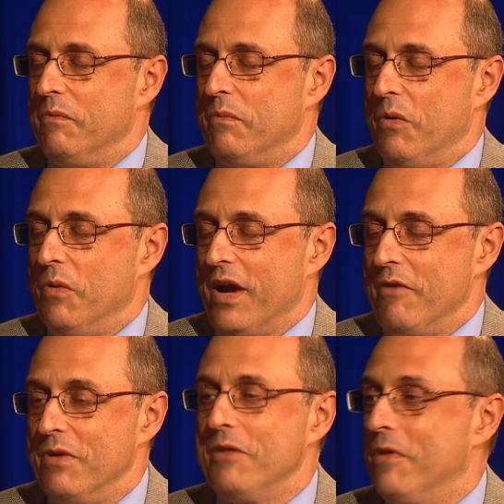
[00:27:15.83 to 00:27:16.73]
But what I
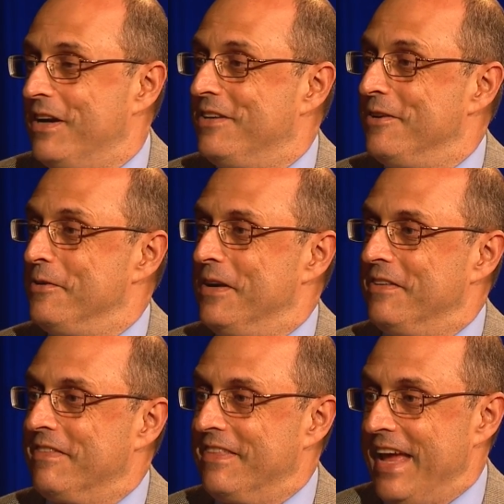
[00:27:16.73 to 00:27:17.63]
really want to do
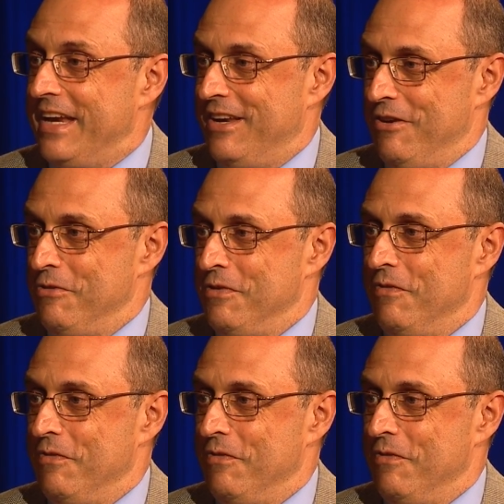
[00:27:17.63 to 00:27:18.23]
is thank you.